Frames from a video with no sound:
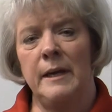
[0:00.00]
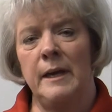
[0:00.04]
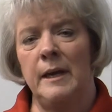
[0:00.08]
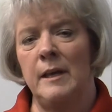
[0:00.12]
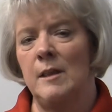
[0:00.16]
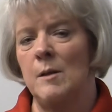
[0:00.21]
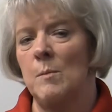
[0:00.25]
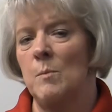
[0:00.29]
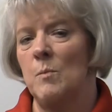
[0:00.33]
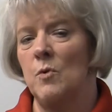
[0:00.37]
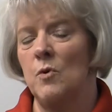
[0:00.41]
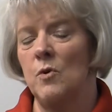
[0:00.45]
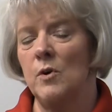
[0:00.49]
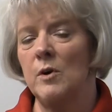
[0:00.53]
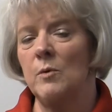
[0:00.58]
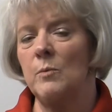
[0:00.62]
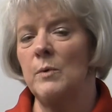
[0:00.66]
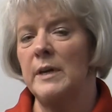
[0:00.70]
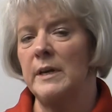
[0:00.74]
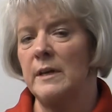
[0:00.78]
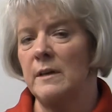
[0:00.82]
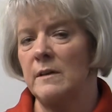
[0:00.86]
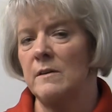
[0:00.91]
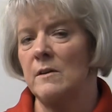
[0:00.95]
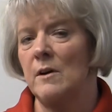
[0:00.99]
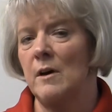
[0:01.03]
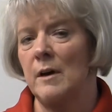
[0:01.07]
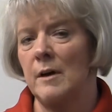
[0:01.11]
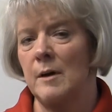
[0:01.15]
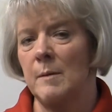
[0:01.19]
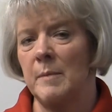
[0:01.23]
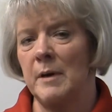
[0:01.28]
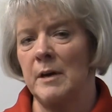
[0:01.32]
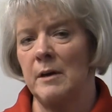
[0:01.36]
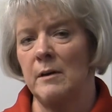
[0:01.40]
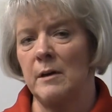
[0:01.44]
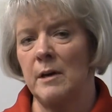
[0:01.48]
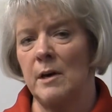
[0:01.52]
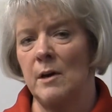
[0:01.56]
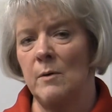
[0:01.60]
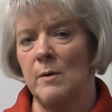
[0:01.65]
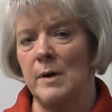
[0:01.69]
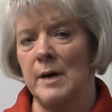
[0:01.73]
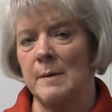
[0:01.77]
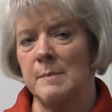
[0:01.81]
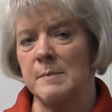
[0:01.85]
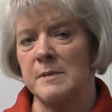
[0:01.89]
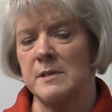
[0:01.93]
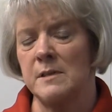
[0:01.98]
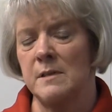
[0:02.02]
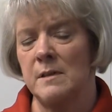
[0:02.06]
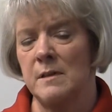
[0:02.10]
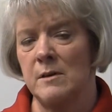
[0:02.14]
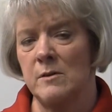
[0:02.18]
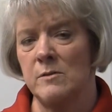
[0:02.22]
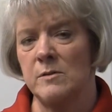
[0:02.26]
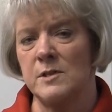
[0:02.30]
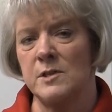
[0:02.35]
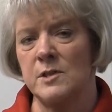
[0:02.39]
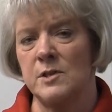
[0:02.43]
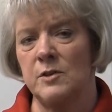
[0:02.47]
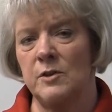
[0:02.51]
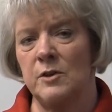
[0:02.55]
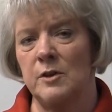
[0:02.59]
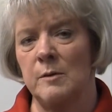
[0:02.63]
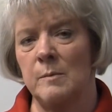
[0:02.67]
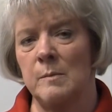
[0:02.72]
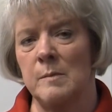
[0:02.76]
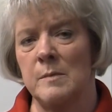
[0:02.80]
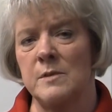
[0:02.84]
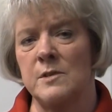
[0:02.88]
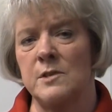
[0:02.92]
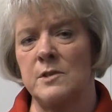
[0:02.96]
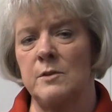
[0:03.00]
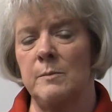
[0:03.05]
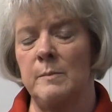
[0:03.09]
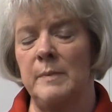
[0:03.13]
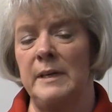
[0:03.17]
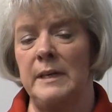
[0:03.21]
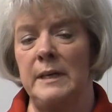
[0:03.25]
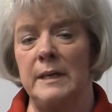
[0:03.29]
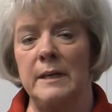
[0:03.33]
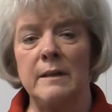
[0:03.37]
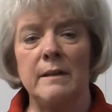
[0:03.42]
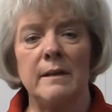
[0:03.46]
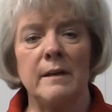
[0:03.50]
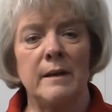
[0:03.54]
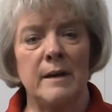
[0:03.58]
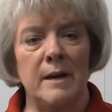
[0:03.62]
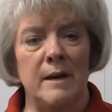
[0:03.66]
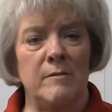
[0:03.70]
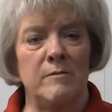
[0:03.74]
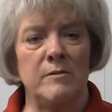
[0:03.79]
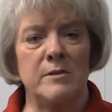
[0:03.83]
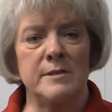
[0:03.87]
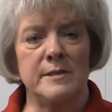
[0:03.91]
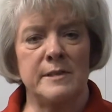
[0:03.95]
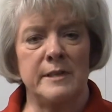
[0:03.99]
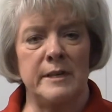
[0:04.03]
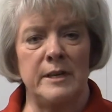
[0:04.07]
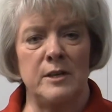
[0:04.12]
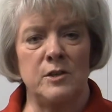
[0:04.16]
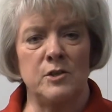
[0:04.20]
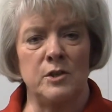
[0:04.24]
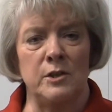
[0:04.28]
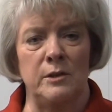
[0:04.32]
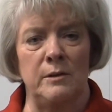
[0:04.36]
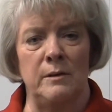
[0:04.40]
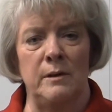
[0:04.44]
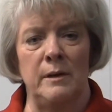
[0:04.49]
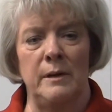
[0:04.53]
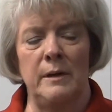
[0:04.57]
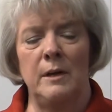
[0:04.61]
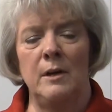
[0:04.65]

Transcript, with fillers: and the more we can talk about co-ops in those terms to begin the conversation,